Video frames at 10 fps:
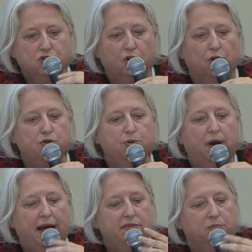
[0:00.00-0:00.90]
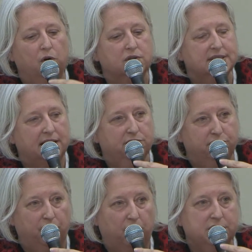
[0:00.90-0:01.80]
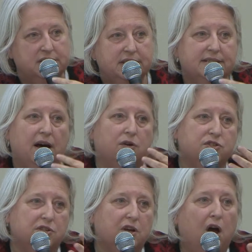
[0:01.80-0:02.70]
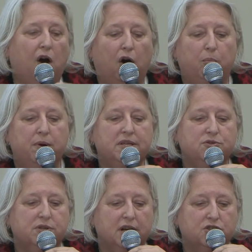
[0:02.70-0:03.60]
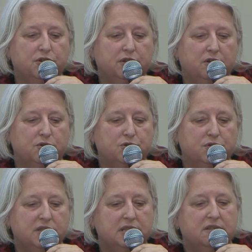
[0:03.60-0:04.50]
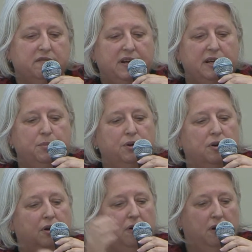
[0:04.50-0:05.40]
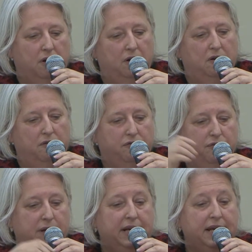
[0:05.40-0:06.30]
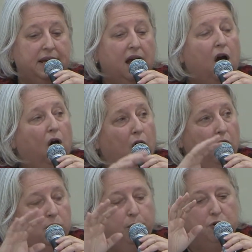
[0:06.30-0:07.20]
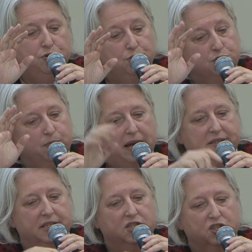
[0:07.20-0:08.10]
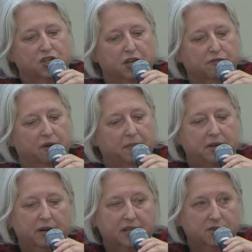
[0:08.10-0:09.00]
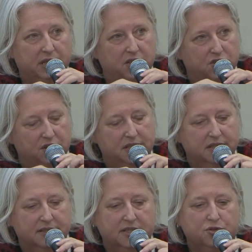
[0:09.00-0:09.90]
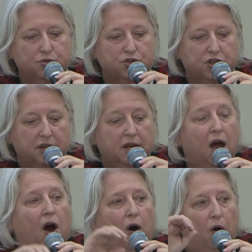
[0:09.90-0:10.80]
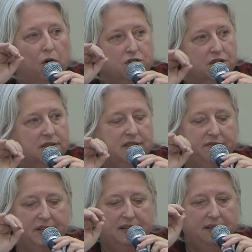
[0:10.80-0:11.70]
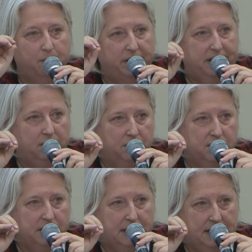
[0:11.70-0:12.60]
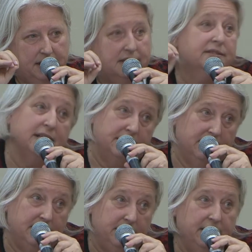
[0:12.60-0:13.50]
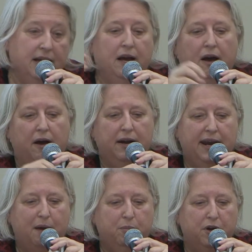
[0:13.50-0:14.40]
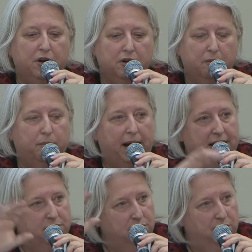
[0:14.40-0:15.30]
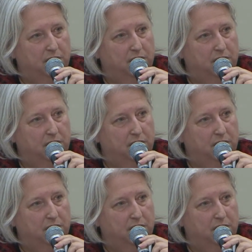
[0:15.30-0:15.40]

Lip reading: So you have more than 40,000 open educational resources available freely, all produced by teachers from higher education institutions, all scientifically, pedagogically, and technically labeled by